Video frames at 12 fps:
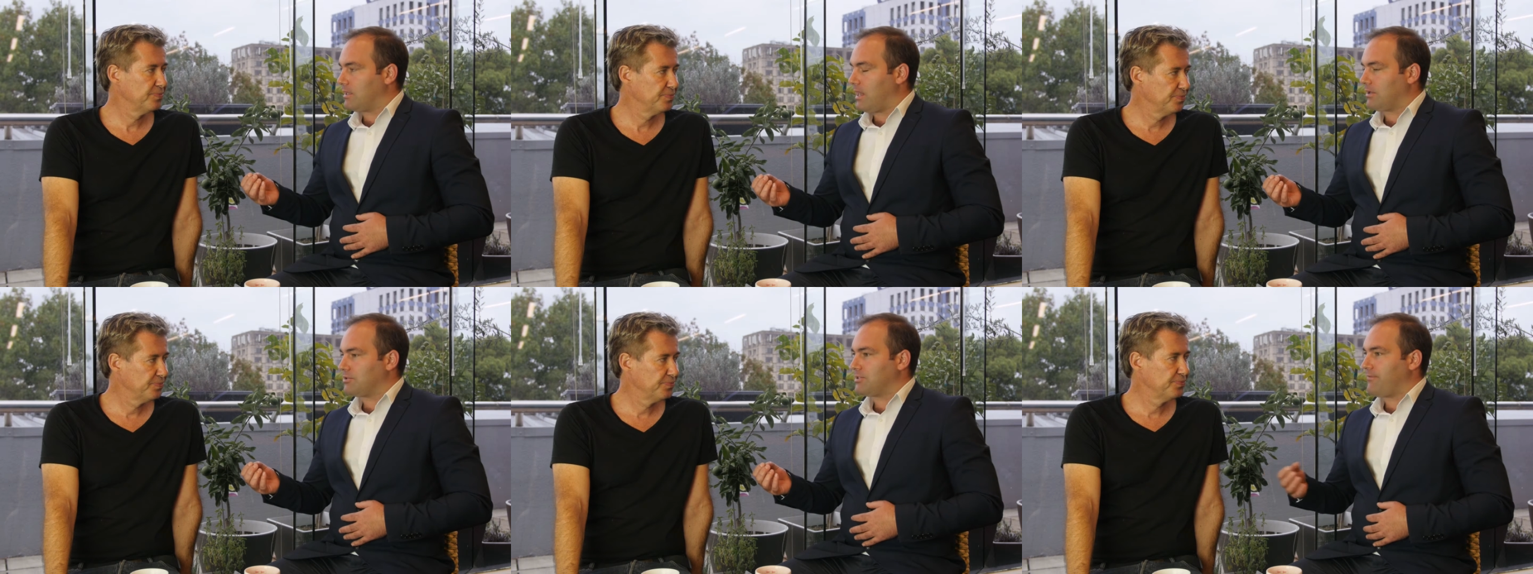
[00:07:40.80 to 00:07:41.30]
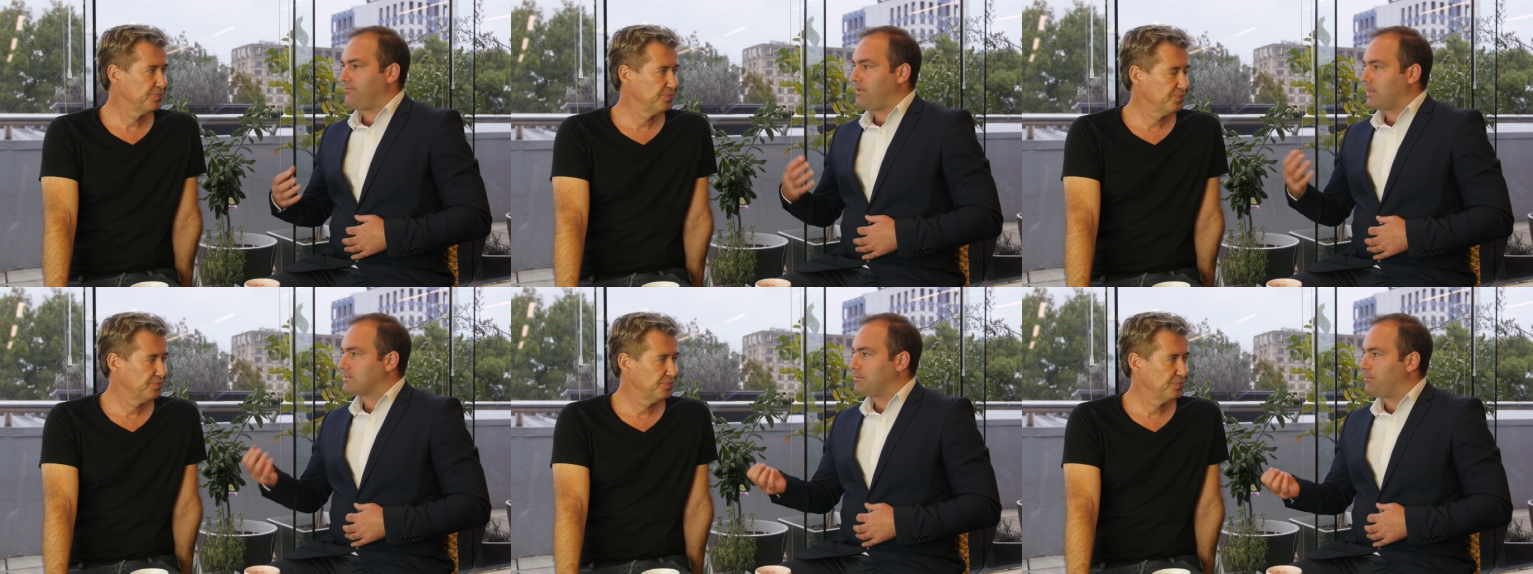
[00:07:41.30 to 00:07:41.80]
Speaker 1: allows you that
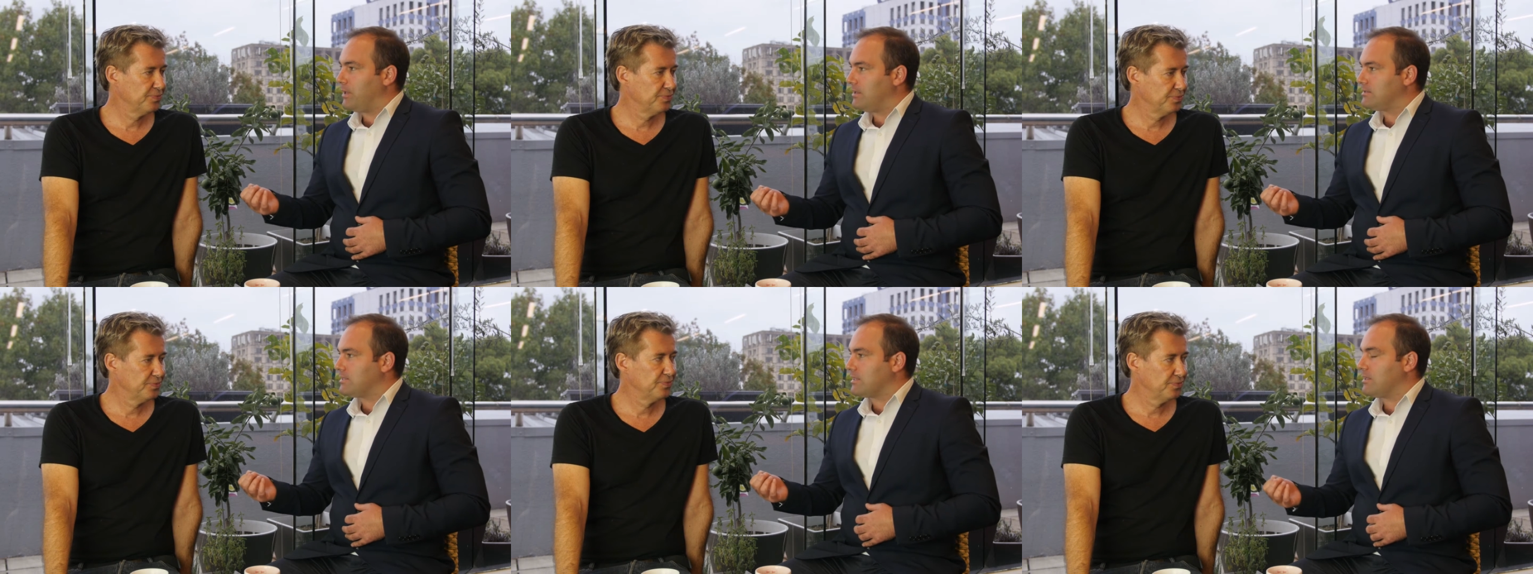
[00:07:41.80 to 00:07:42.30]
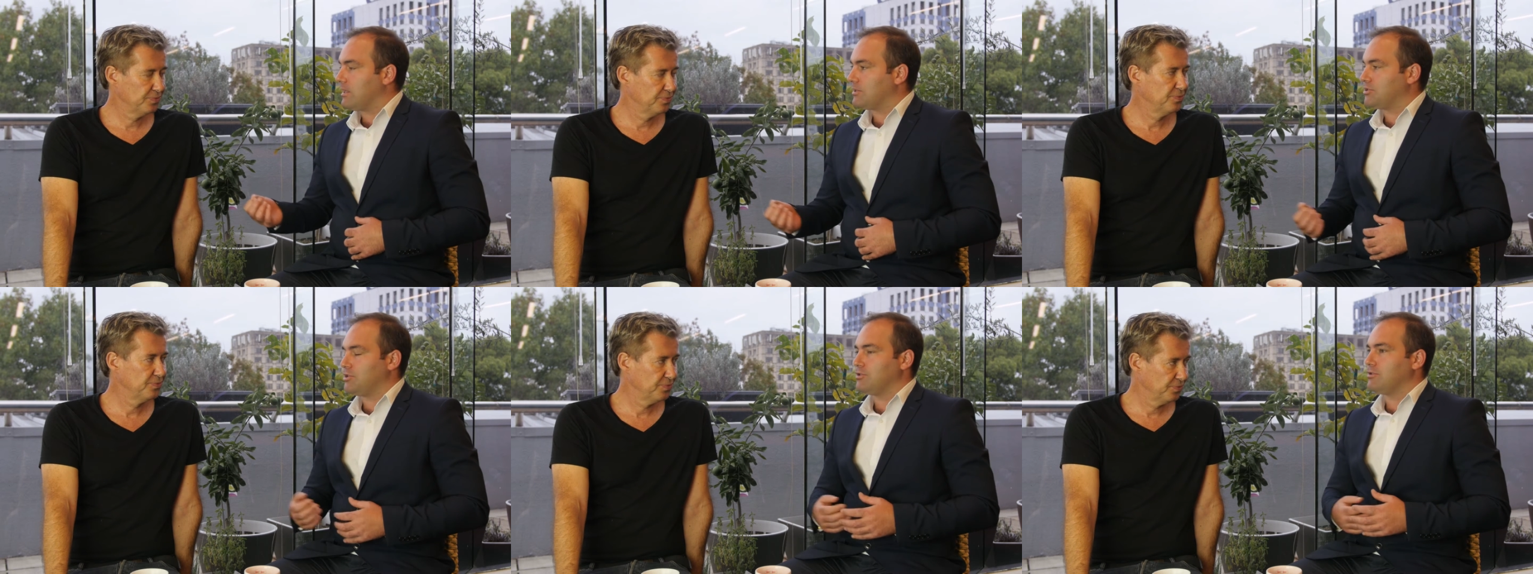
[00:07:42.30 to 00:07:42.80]
flexibility,
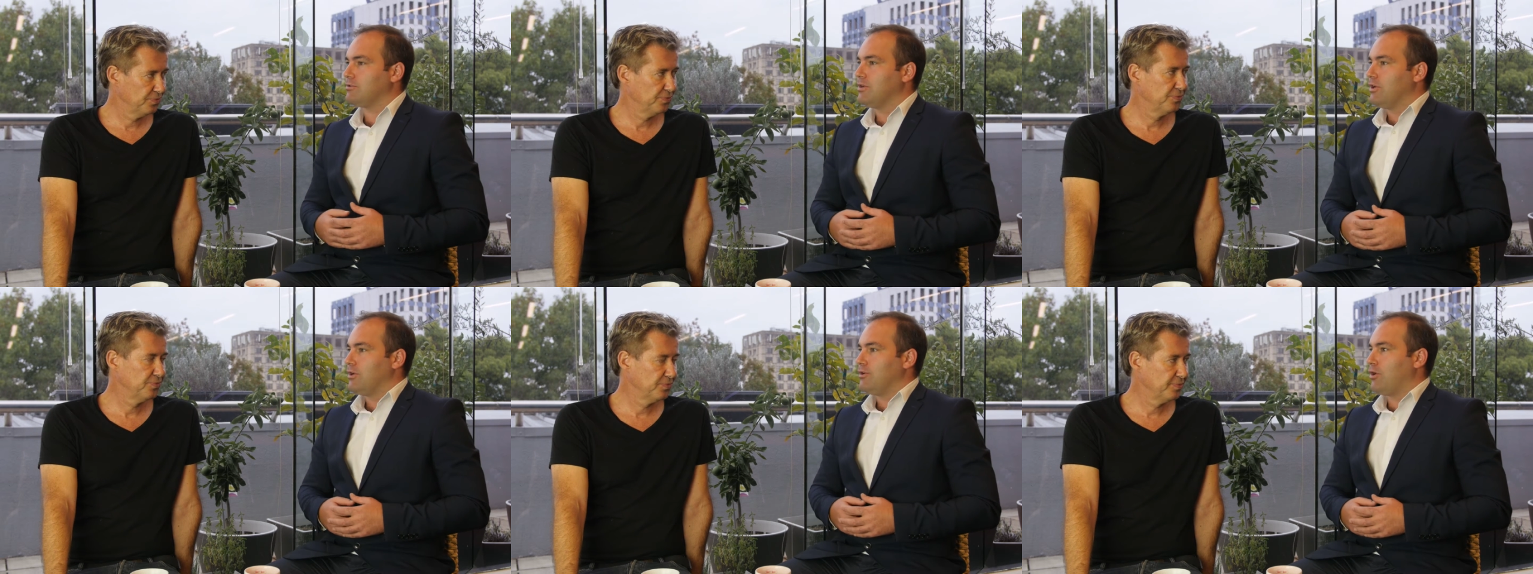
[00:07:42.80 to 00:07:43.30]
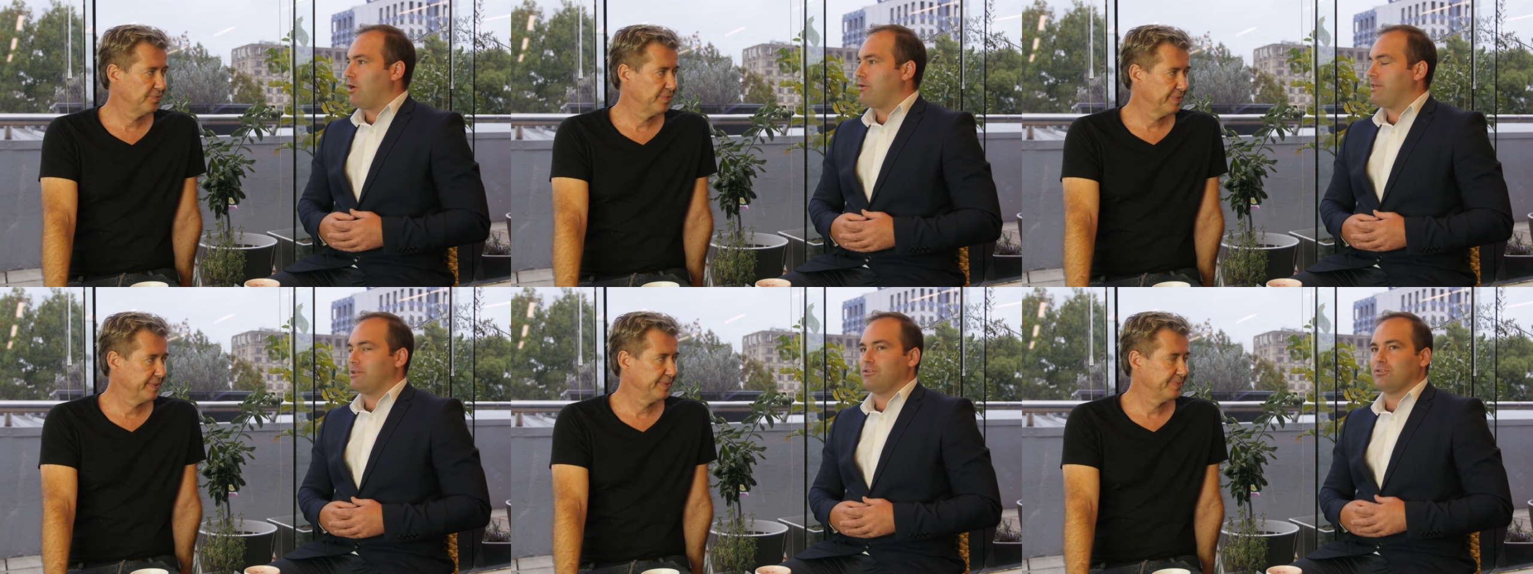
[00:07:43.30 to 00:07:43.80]
allows you to know
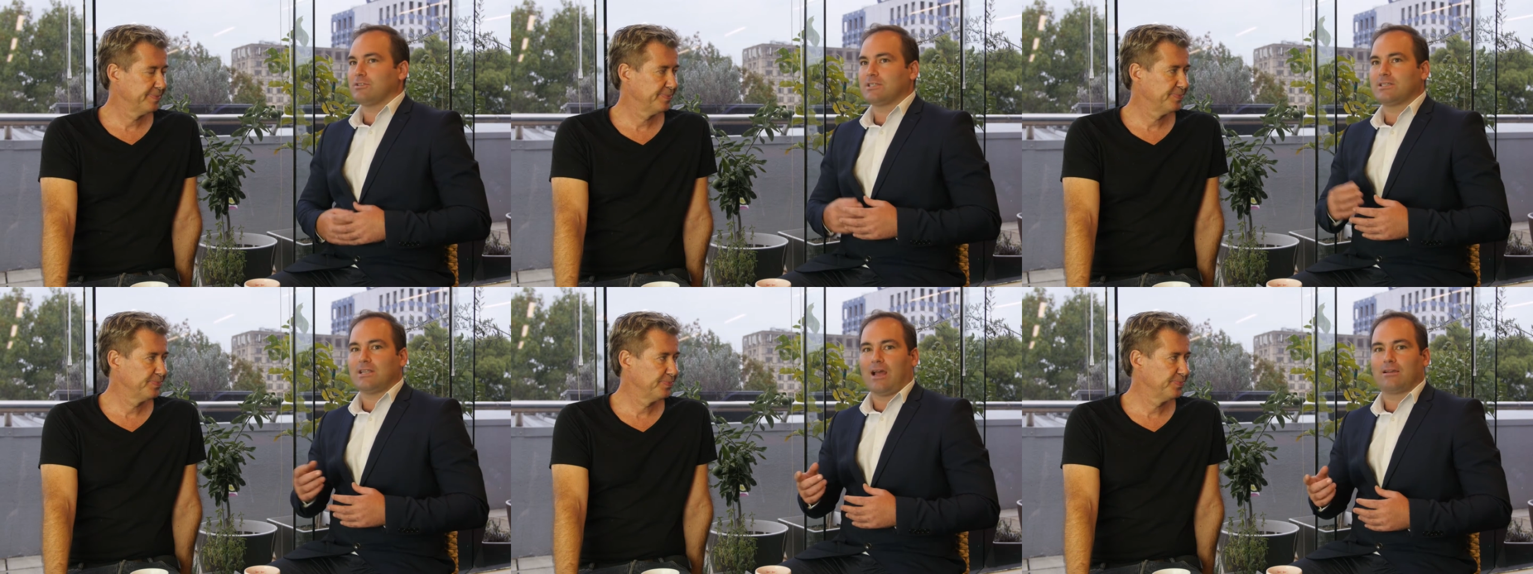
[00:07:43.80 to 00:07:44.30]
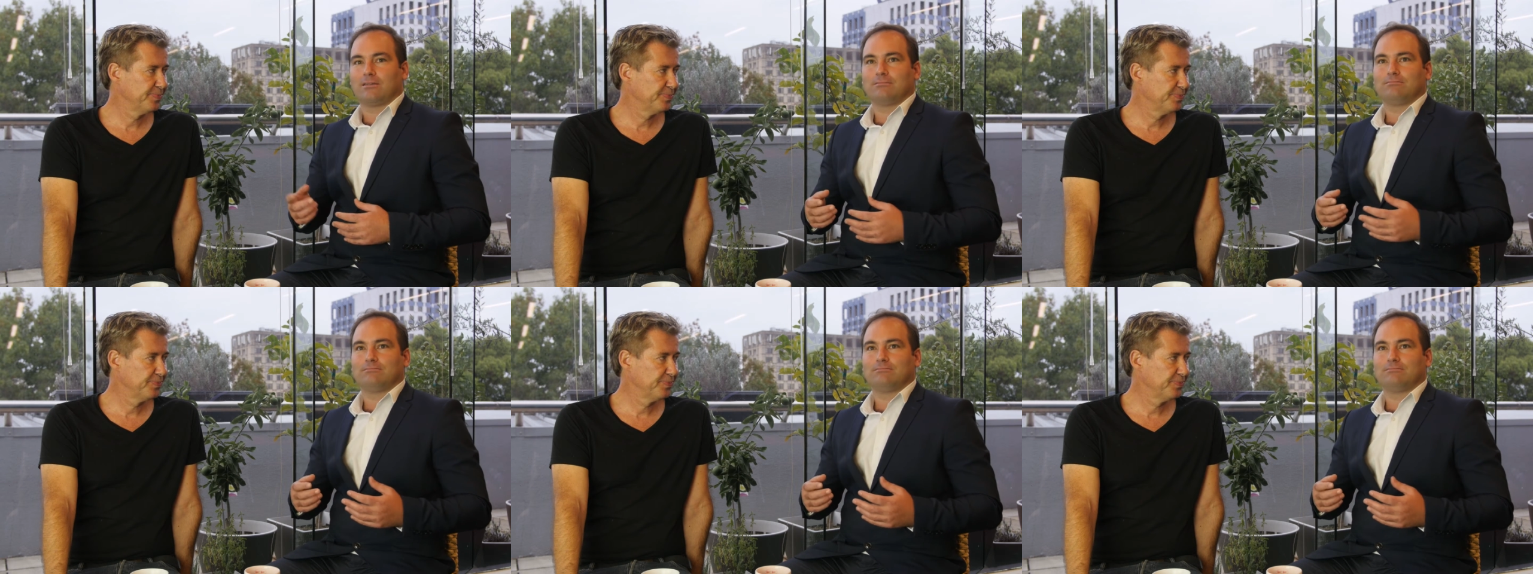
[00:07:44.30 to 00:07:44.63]
that you're not stuck